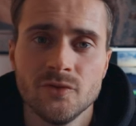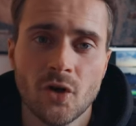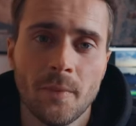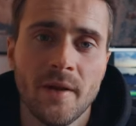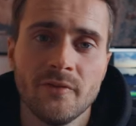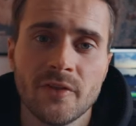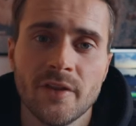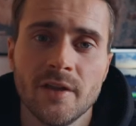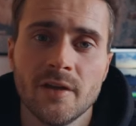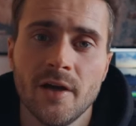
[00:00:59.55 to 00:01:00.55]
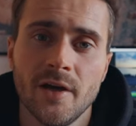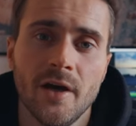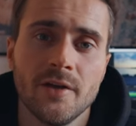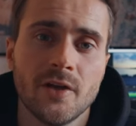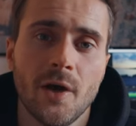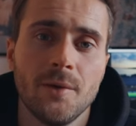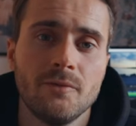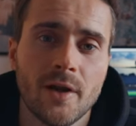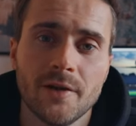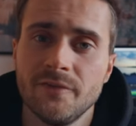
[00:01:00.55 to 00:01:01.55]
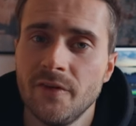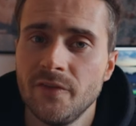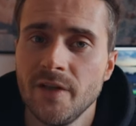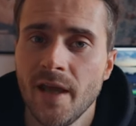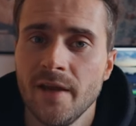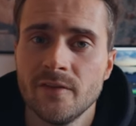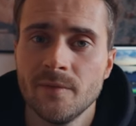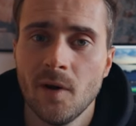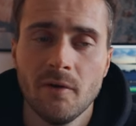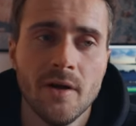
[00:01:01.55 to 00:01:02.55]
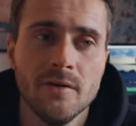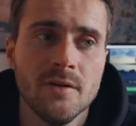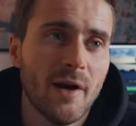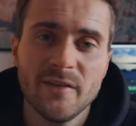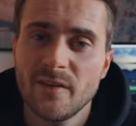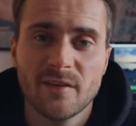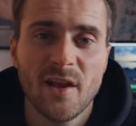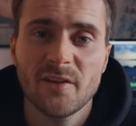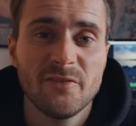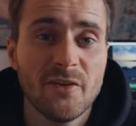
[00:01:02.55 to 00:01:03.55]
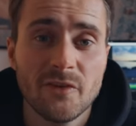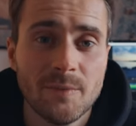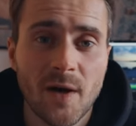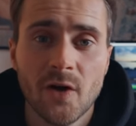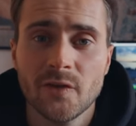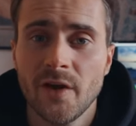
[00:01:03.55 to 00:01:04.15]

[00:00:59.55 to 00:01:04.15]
drop everything and go and run a 50K tomorrow. Races like 50 miles,